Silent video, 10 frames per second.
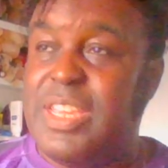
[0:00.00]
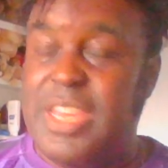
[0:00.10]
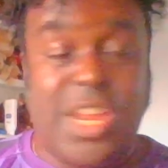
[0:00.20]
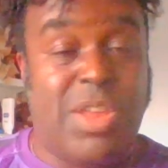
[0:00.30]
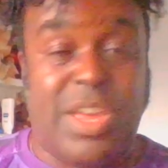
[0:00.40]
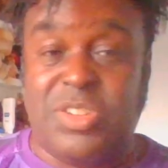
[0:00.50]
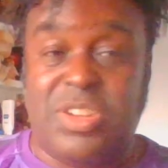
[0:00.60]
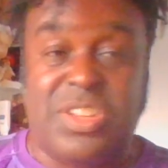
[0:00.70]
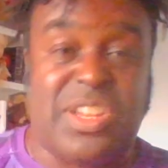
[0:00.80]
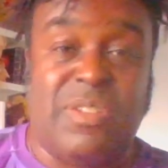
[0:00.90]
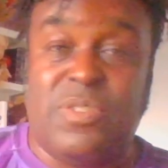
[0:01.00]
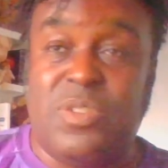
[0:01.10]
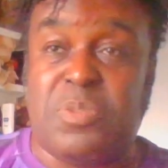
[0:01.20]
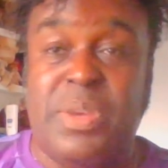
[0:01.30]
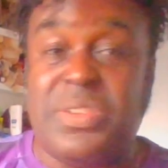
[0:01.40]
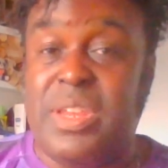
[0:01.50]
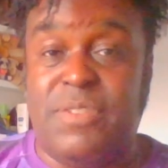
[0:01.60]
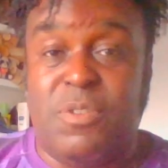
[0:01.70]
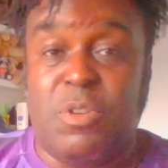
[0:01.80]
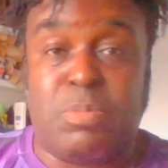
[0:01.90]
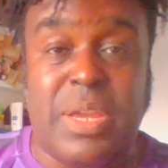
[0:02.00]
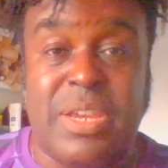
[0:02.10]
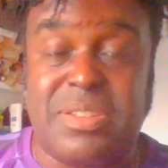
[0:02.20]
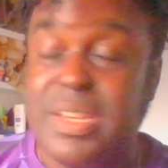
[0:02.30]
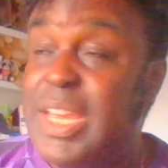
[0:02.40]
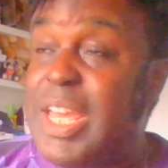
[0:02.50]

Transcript: you know that he's not going to settle for just measly fourth place.